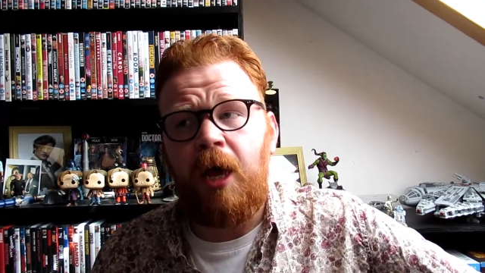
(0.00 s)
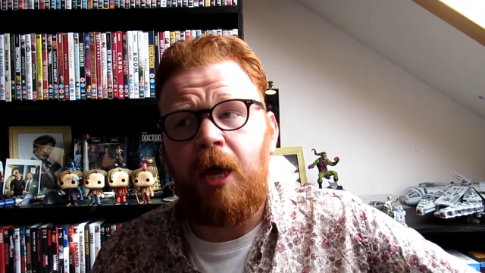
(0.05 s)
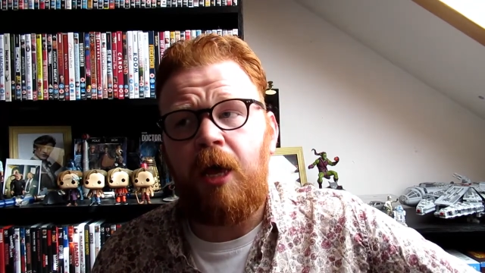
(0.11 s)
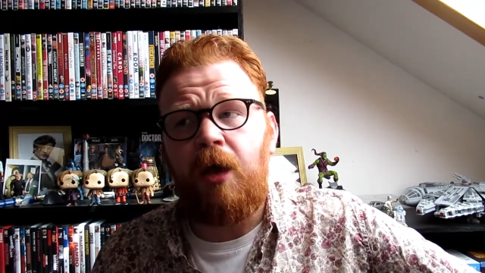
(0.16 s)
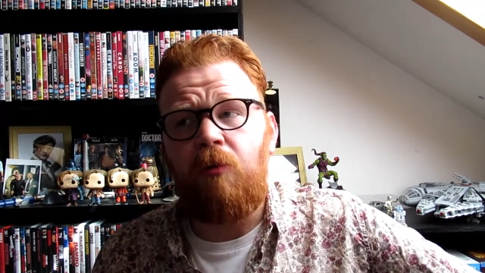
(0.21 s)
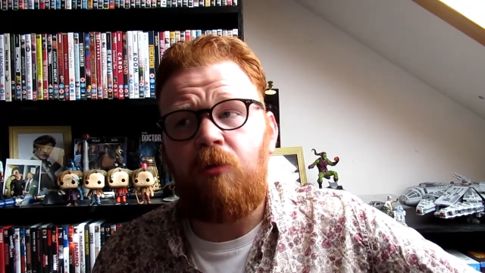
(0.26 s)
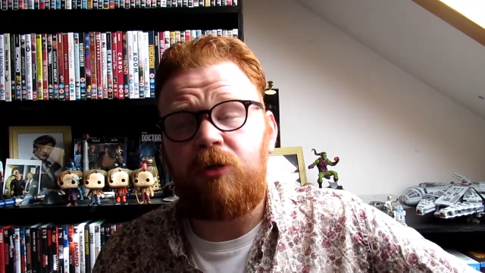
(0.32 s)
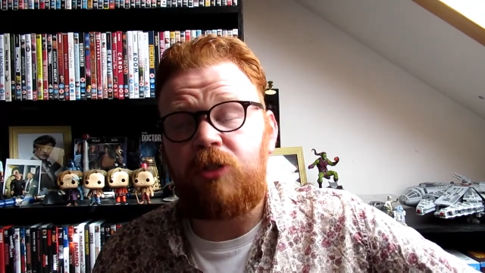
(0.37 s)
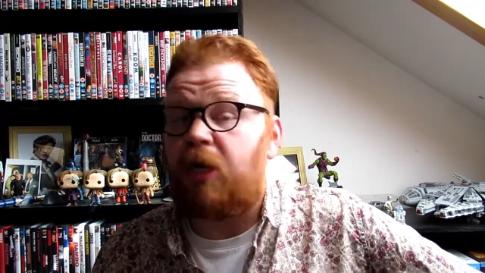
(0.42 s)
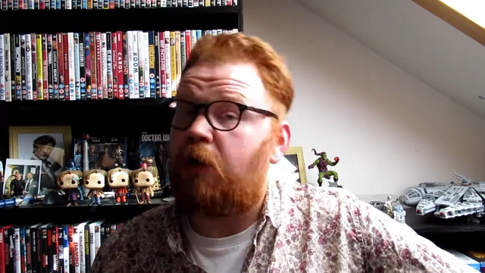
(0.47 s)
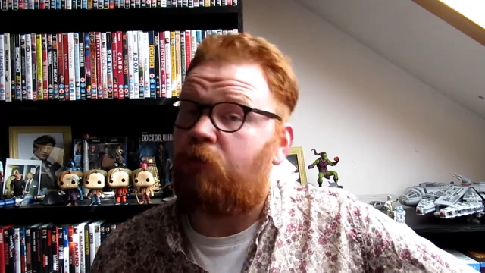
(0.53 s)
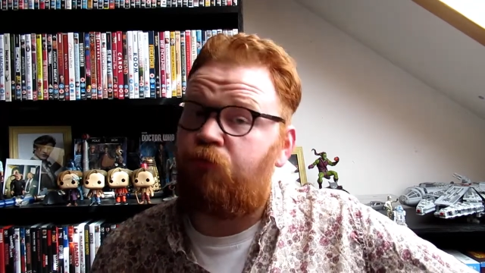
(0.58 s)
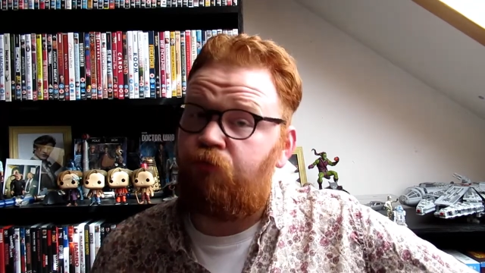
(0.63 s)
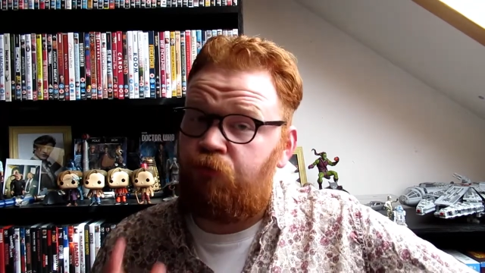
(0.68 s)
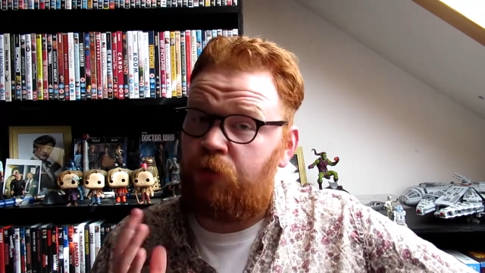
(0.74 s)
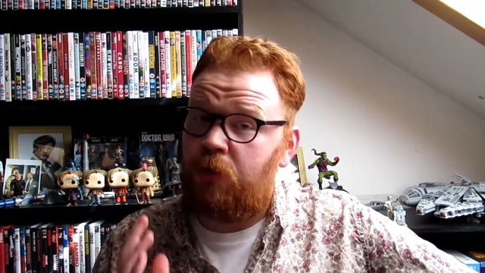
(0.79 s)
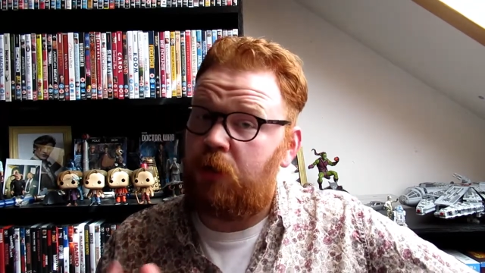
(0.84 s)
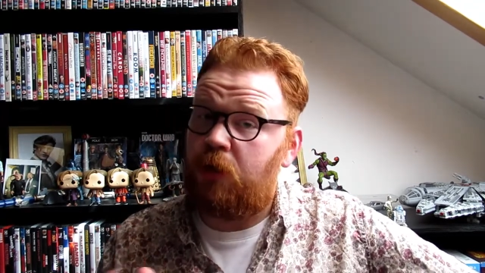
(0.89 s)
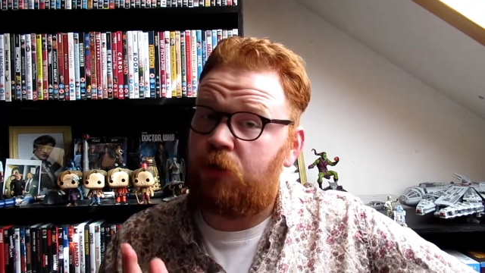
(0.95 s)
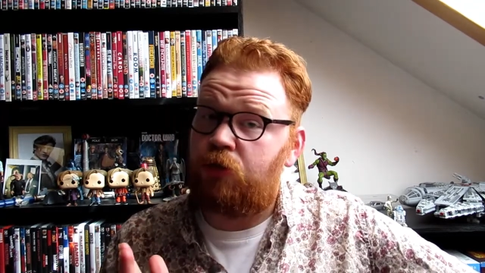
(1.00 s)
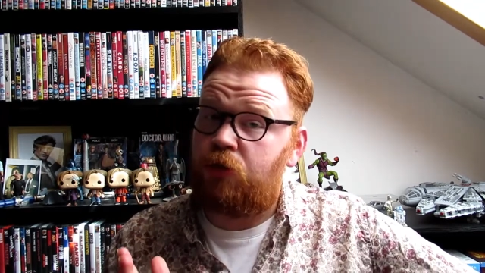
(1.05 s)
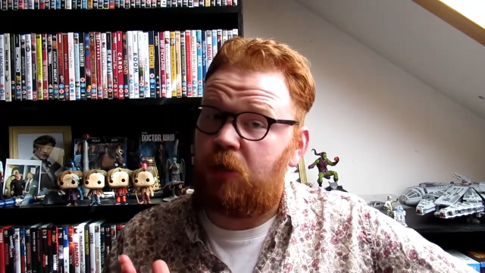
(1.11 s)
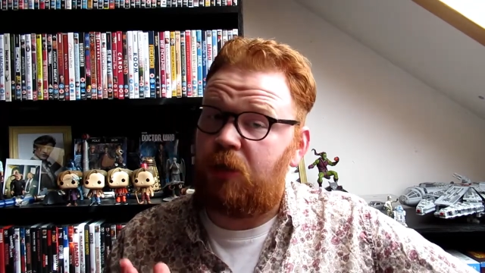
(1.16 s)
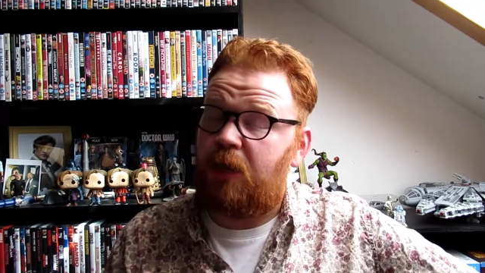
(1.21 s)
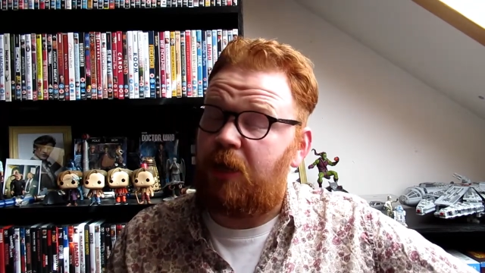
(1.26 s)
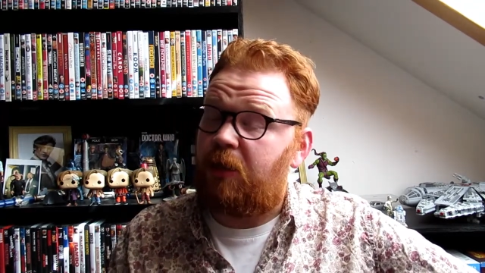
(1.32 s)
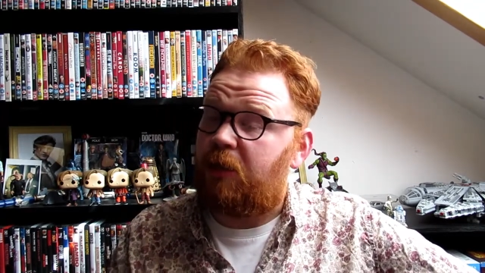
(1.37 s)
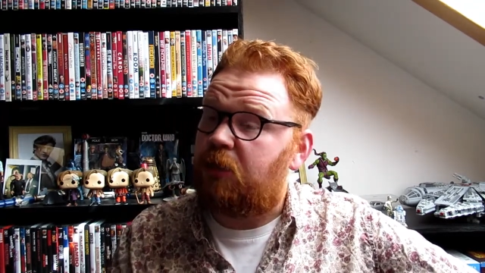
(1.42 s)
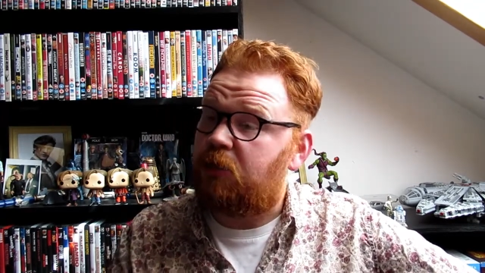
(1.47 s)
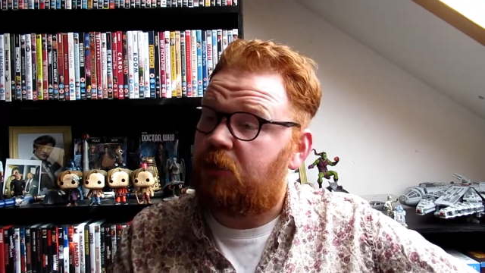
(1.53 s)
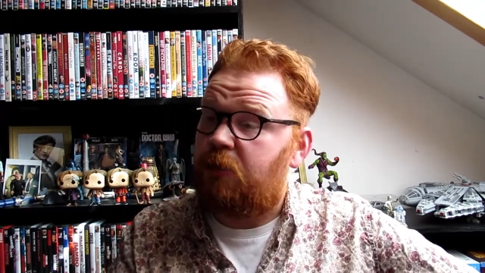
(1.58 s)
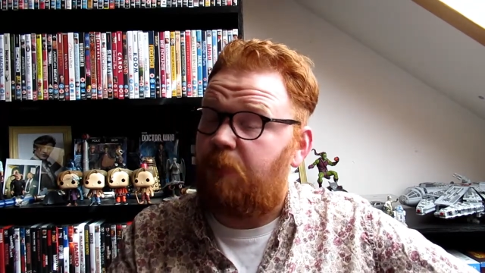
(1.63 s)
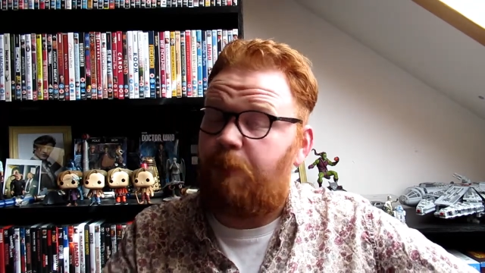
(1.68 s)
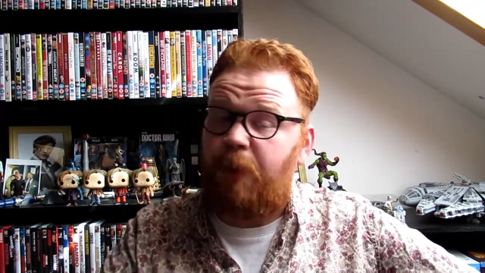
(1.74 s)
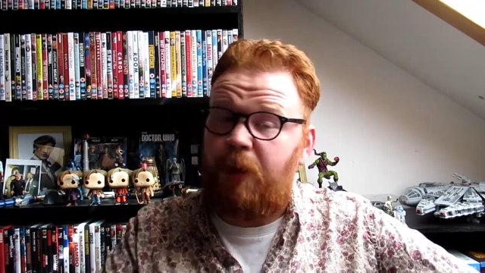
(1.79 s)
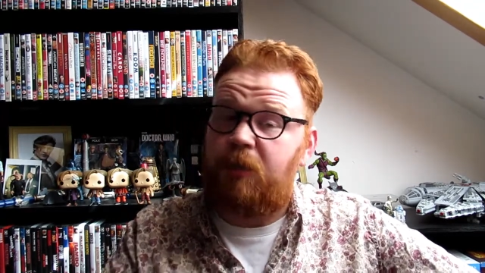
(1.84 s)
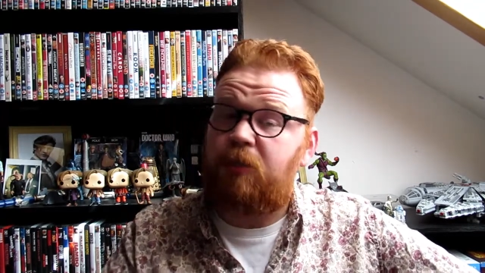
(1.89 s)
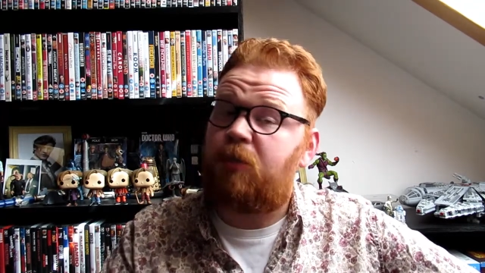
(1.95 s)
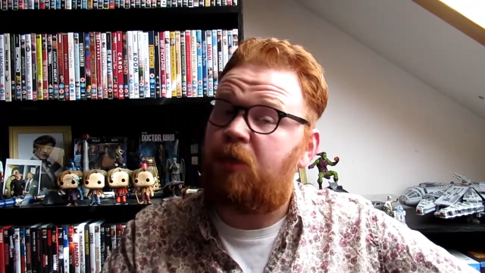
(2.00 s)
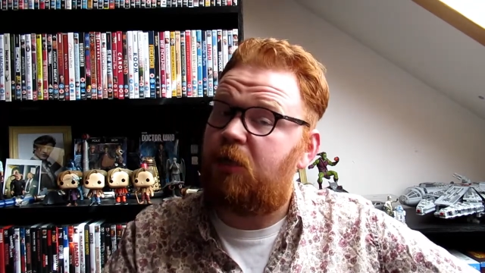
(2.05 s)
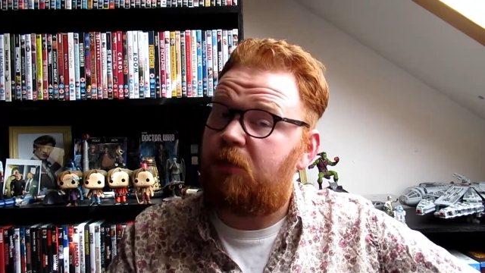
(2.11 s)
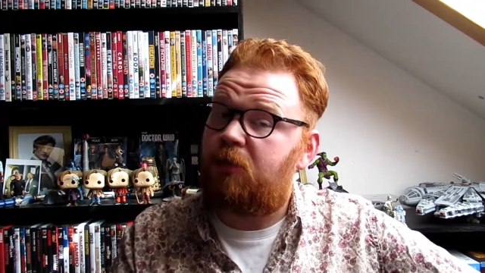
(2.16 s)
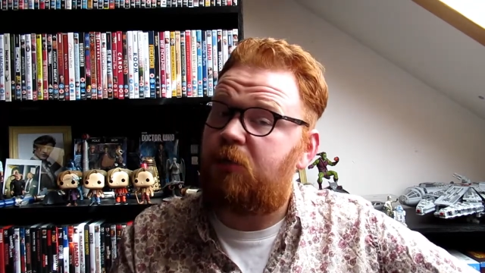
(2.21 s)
which I really enjoyed. I think it's the best credit